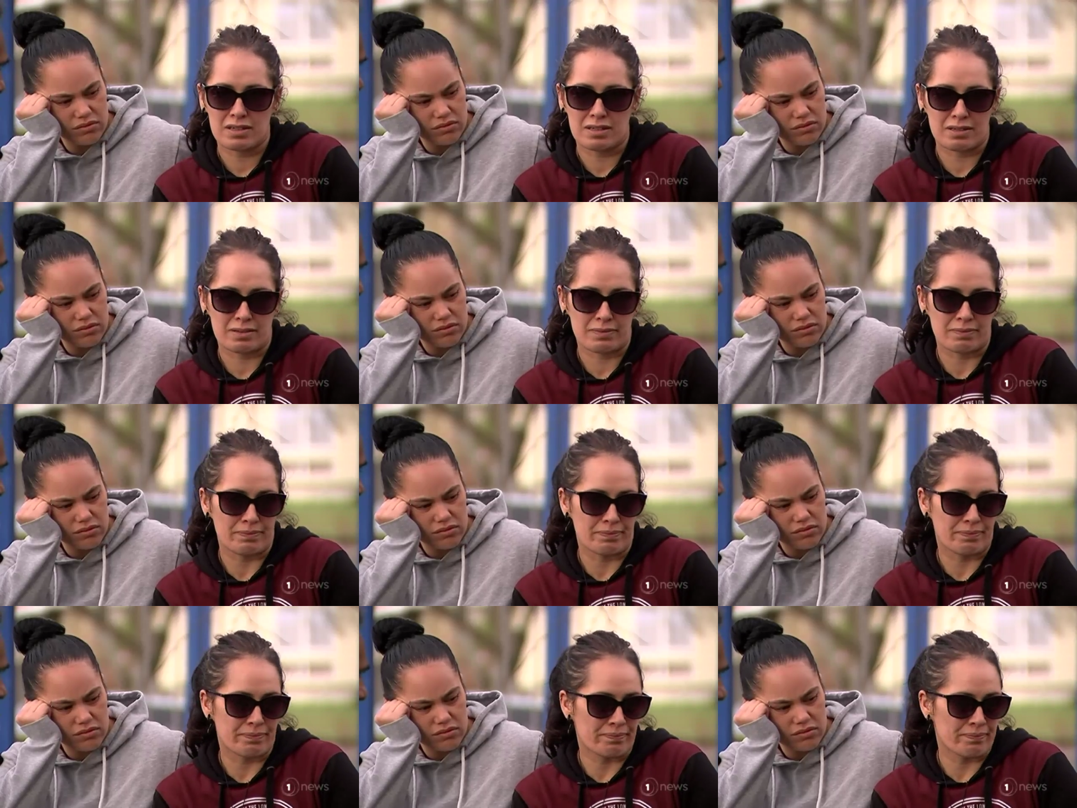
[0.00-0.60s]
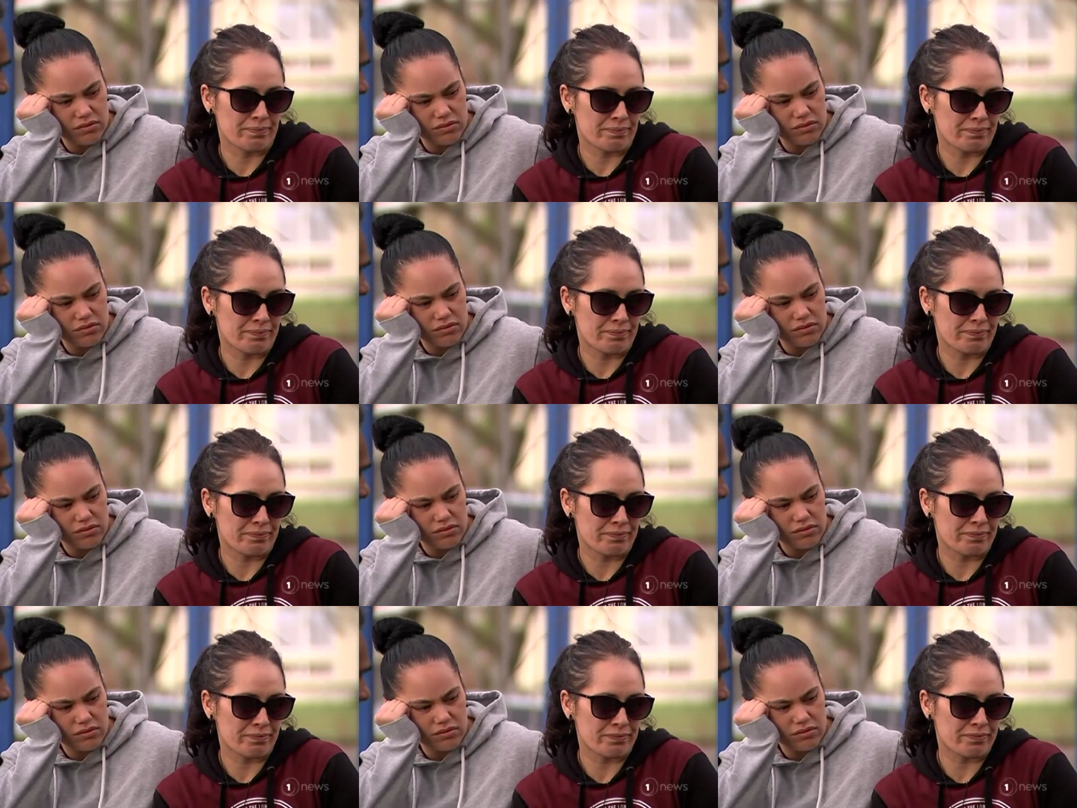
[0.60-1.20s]
Speaker 1: Um,
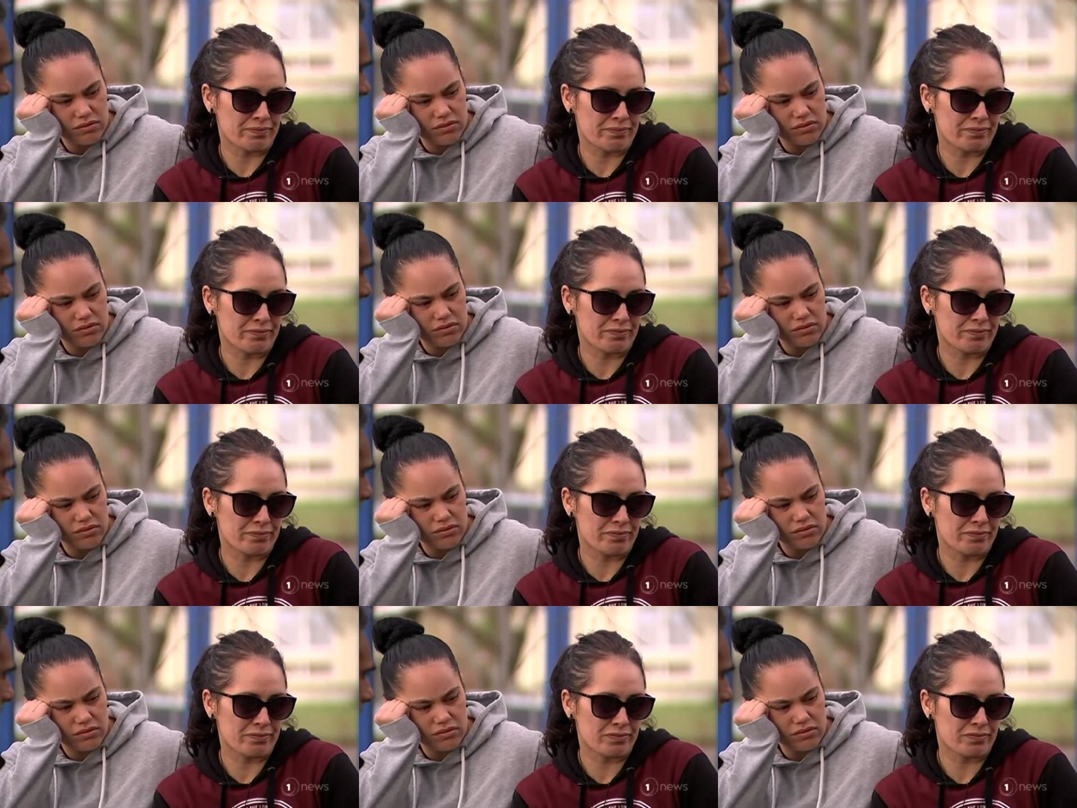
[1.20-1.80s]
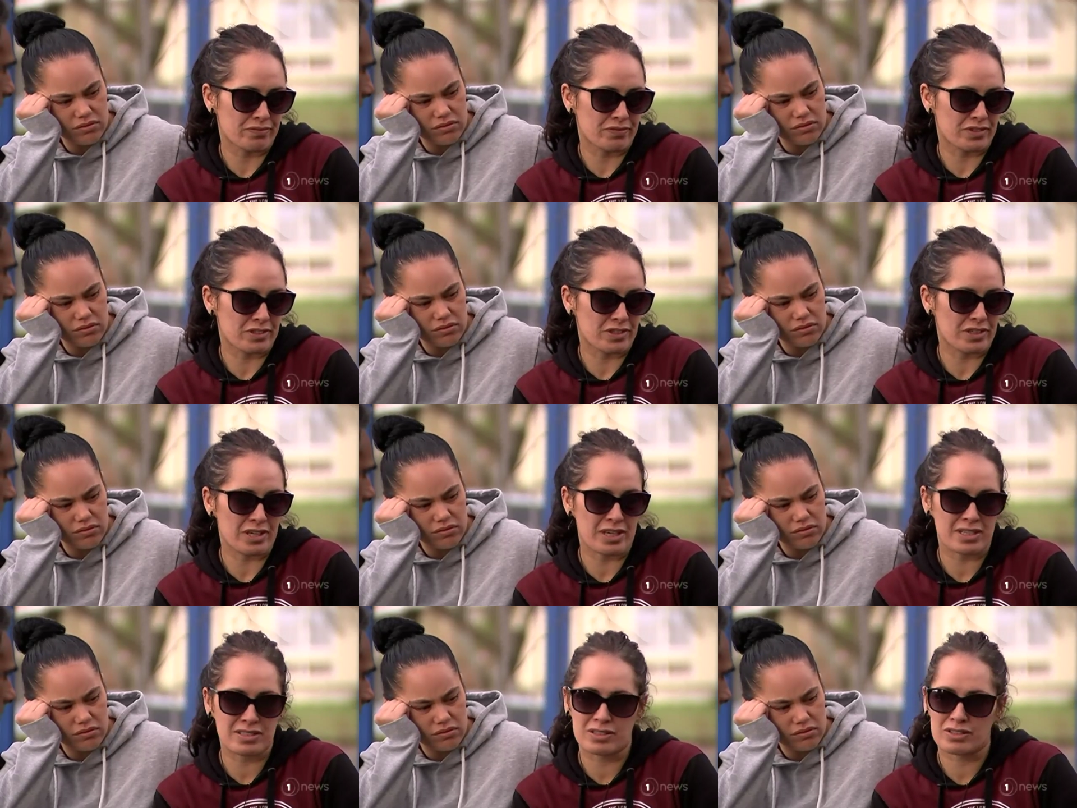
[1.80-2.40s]
she
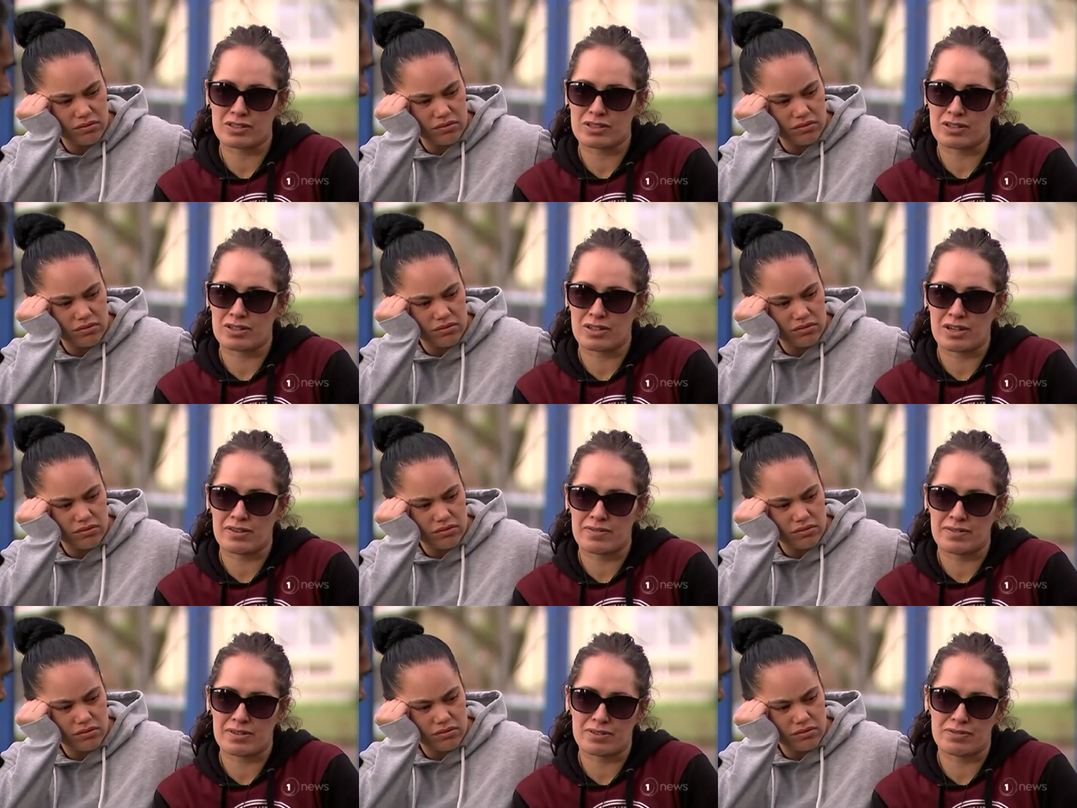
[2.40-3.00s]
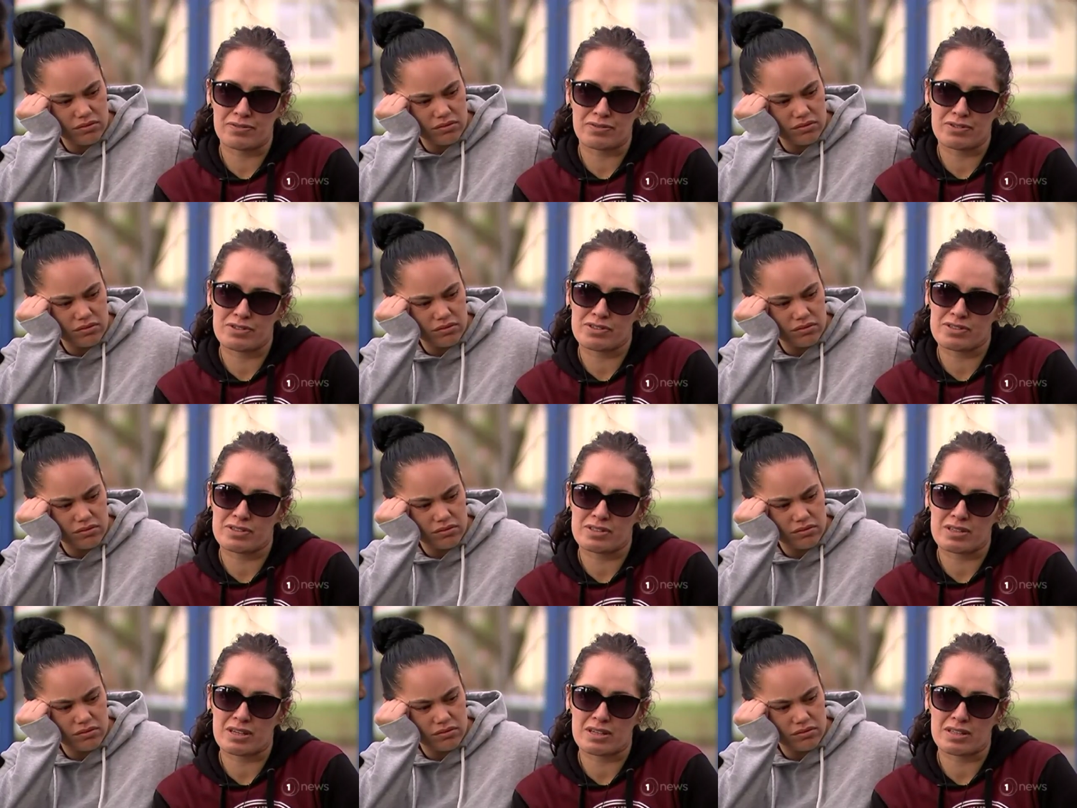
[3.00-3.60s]
hasn't got over the
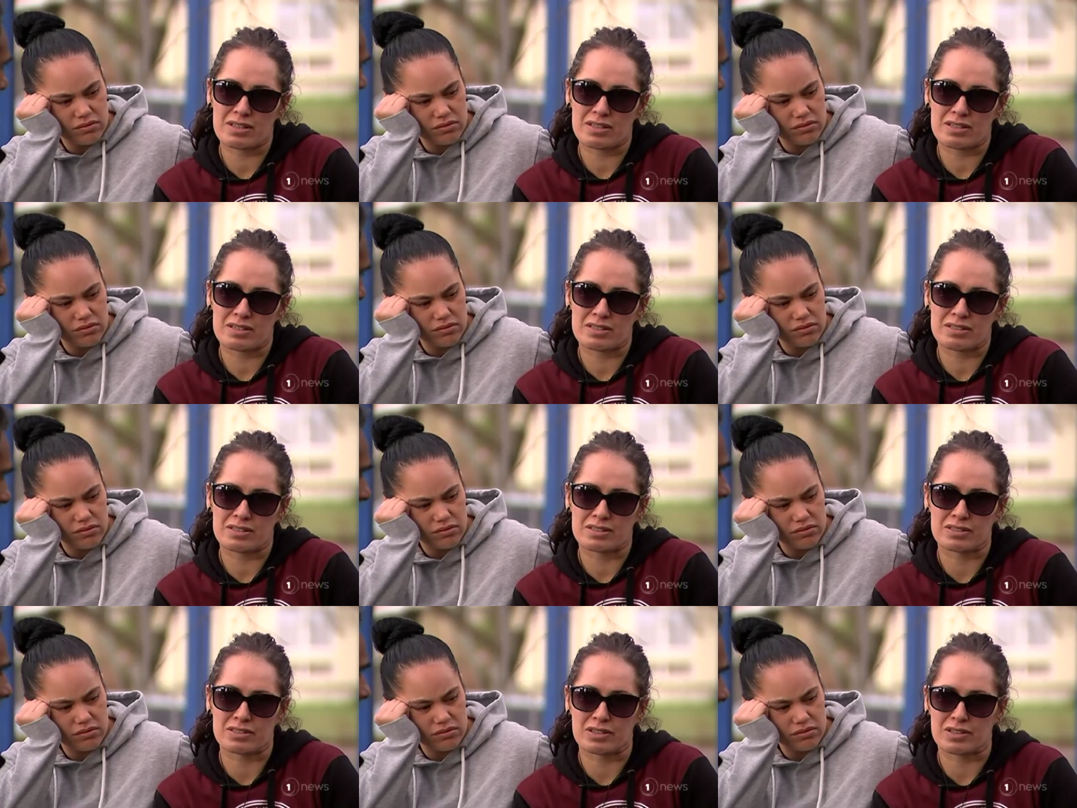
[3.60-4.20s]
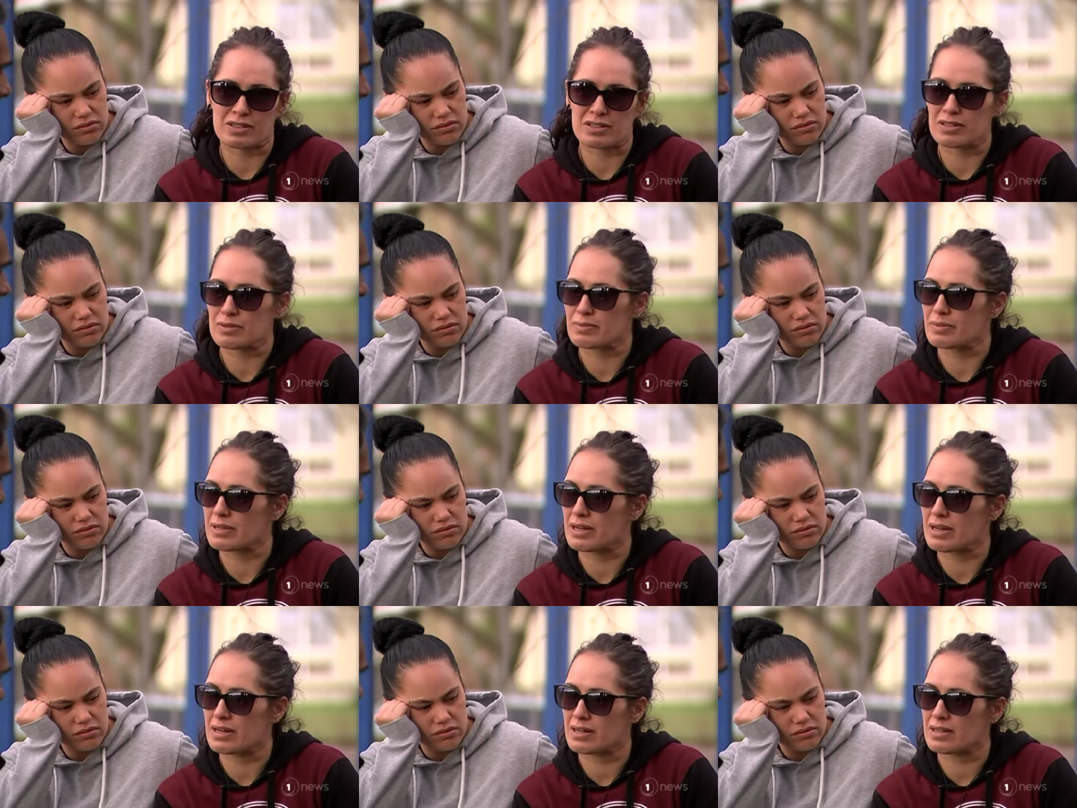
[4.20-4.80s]
first death. This is going to
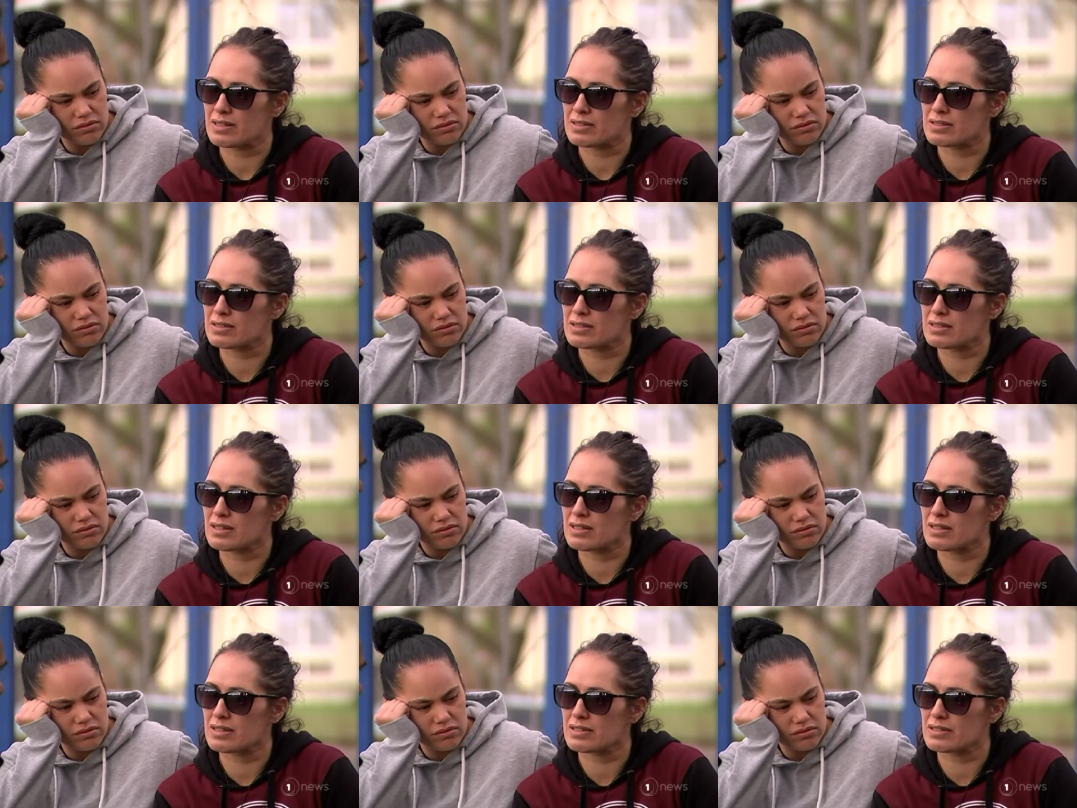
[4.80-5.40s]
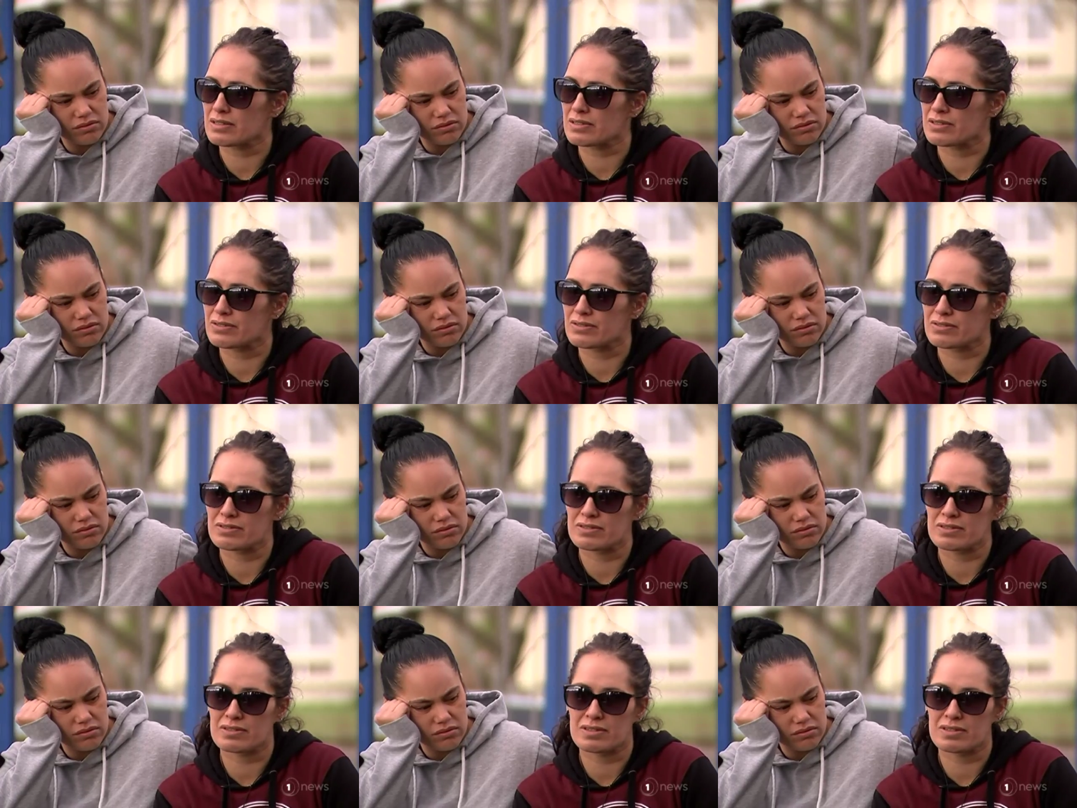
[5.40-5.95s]
be hard to get into.